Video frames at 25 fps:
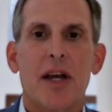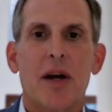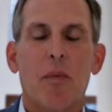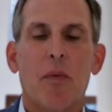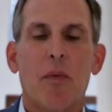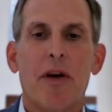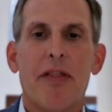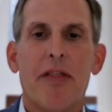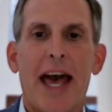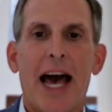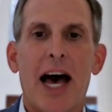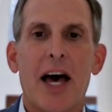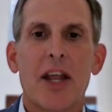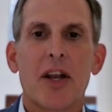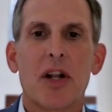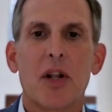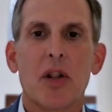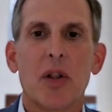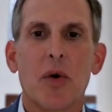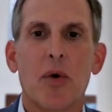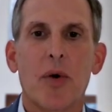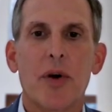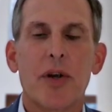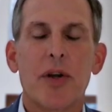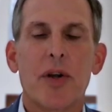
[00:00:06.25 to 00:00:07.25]
without a
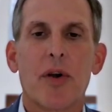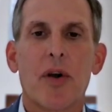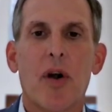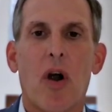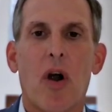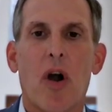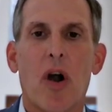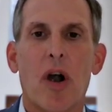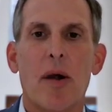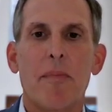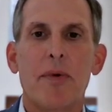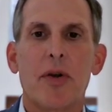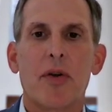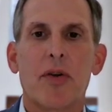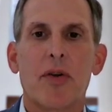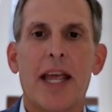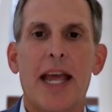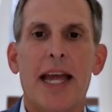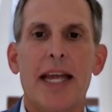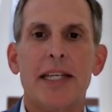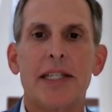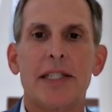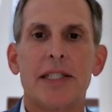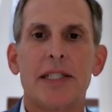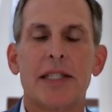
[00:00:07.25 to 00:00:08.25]
lawyer harm your
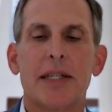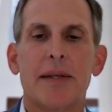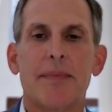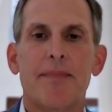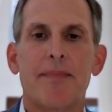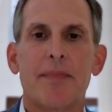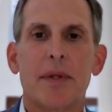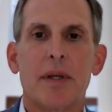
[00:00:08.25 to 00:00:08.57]
case?